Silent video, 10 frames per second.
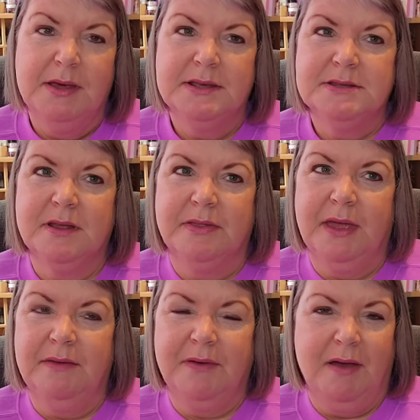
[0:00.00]
so
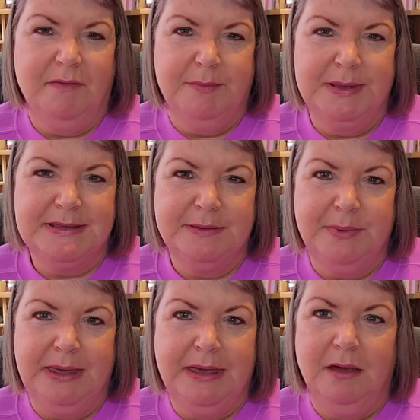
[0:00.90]
that if I have a busy
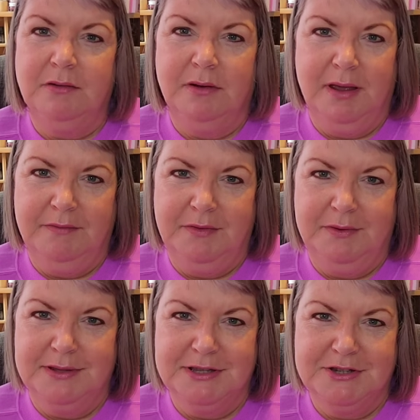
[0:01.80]
week, I don't have
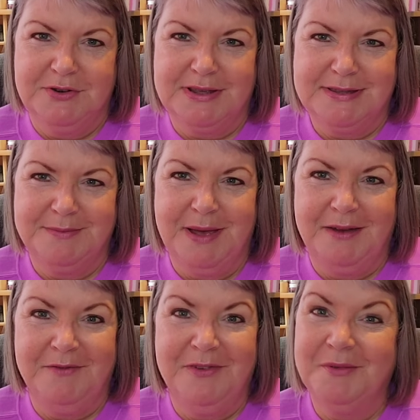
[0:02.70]
to stress
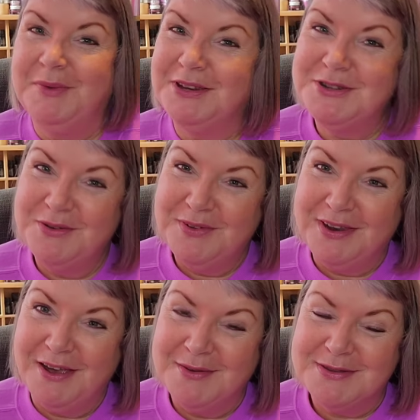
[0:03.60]
about filming two
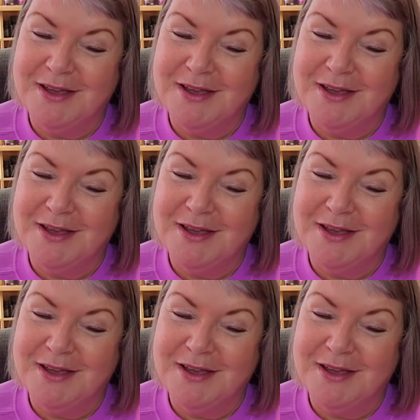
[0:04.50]
videos.